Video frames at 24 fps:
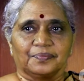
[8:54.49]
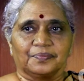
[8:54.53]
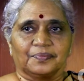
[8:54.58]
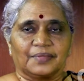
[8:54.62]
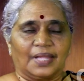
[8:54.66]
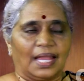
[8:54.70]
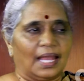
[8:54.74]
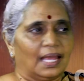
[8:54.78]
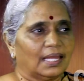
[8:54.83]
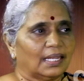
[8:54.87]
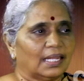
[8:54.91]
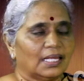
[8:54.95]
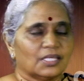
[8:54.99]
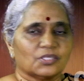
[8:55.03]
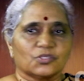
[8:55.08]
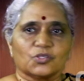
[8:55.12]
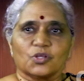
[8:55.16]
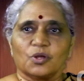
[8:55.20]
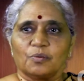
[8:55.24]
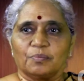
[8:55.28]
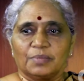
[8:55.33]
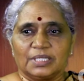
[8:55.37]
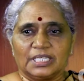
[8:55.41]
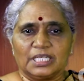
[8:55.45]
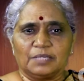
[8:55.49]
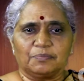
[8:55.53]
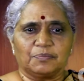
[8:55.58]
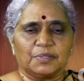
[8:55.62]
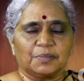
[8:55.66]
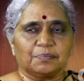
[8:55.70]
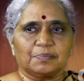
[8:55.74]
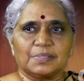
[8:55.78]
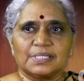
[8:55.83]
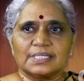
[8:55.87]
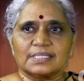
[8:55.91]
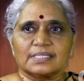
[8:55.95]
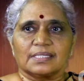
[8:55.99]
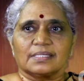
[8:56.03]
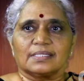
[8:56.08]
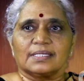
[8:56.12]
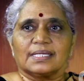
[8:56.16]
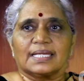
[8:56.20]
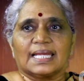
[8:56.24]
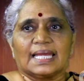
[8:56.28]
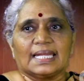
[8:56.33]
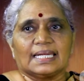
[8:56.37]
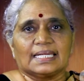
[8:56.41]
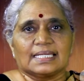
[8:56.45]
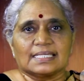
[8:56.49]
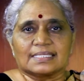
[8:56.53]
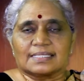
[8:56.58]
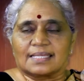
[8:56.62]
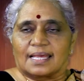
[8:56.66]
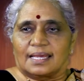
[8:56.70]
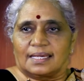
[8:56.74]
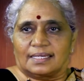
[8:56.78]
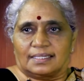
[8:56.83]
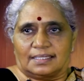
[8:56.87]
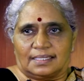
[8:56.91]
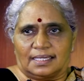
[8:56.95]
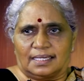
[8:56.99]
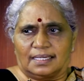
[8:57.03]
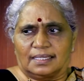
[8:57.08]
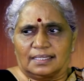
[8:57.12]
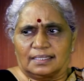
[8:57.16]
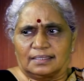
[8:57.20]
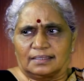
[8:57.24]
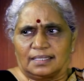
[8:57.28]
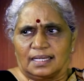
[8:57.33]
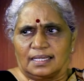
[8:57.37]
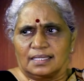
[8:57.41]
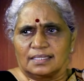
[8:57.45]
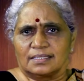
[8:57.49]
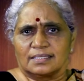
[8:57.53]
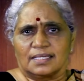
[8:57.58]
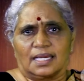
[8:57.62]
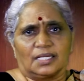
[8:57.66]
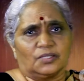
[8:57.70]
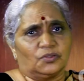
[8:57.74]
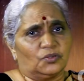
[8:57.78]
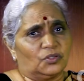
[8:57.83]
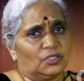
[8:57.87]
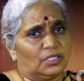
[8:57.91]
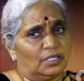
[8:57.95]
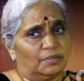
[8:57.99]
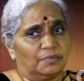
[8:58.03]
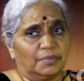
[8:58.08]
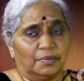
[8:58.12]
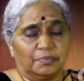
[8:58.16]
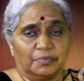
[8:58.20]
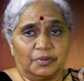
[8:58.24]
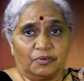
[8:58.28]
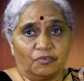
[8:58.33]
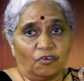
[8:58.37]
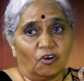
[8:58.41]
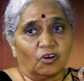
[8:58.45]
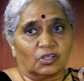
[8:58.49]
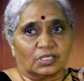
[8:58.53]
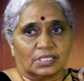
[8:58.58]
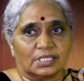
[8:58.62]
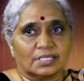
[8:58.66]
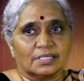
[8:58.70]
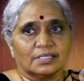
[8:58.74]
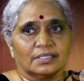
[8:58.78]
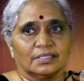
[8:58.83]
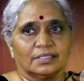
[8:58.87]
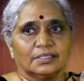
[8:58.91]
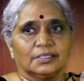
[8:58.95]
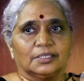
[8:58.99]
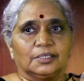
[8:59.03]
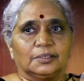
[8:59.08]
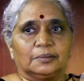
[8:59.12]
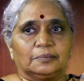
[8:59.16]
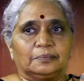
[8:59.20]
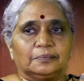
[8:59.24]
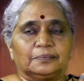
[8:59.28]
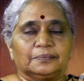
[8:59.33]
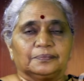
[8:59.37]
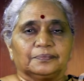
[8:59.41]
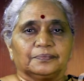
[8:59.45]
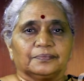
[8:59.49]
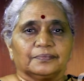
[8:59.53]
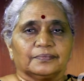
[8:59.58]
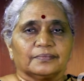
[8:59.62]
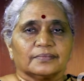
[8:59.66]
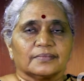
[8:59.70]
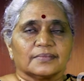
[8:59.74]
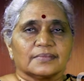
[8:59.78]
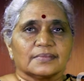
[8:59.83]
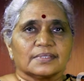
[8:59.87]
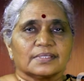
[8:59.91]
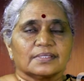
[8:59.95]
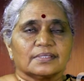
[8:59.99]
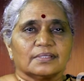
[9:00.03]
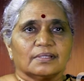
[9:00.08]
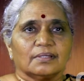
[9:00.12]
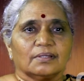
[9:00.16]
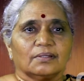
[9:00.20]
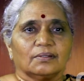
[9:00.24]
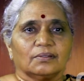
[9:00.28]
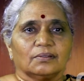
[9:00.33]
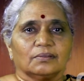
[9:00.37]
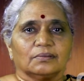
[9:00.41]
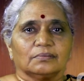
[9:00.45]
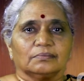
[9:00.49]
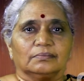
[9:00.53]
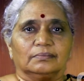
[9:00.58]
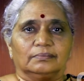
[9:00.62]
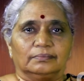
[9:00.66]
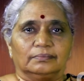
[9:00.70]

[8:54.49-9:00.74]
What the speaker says: And I saw many people sitting and reciting things, I don't remember what. So